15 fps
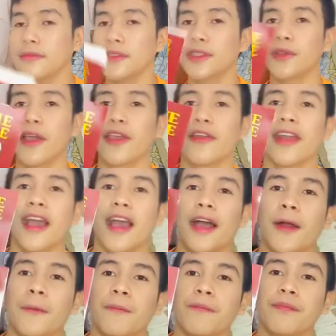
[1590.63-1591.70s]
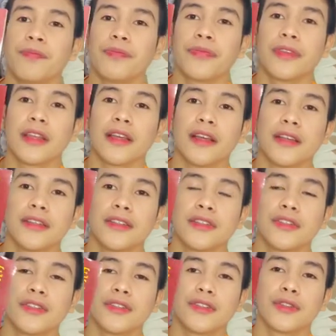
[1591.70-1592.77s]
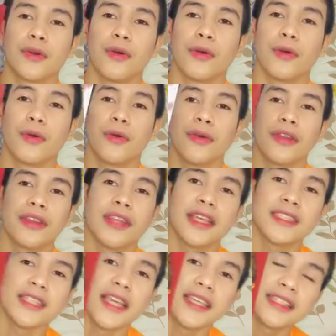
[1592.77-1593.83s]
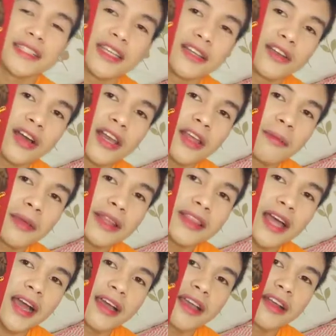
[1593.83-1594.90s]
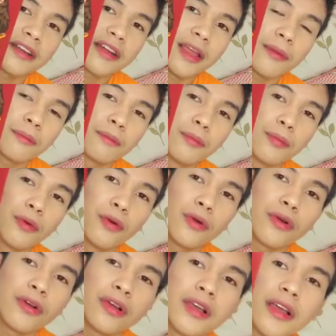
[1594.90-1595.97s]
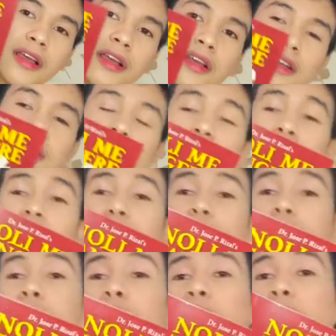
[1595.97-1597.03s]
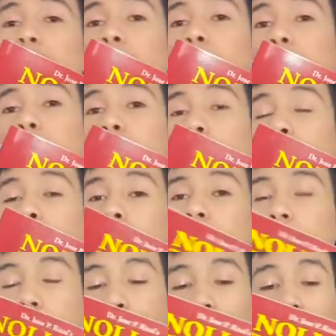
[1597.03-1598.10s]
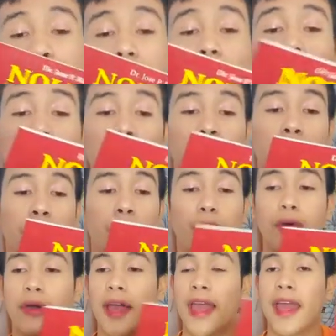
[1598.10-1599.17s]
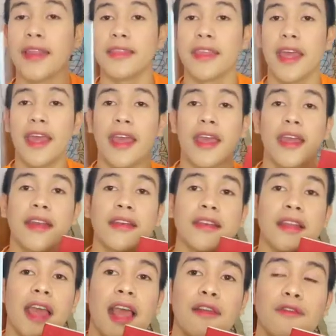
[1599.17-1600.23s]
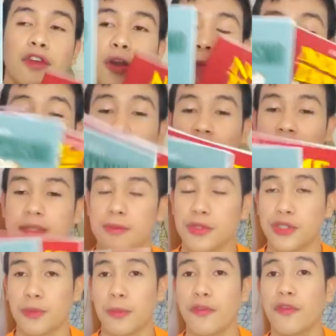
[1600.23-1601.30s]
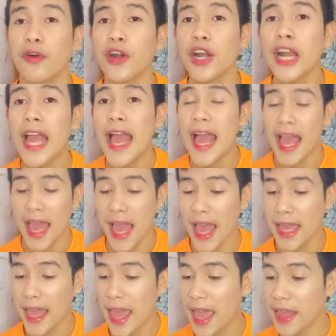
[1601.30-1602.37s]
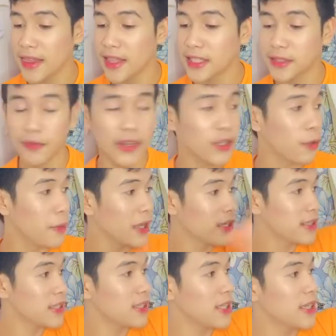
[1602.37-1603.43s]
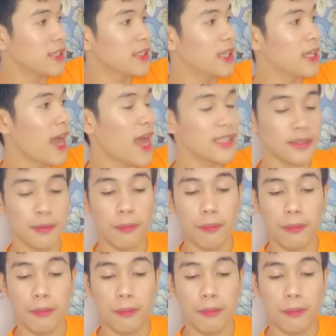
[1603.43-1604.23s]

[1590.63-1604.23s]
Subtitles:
So, ayun na nga. So, this is the Nole Me Tangere book. So, or the comic book, and then El Folobisterismo. So, before I end this video, because this is the last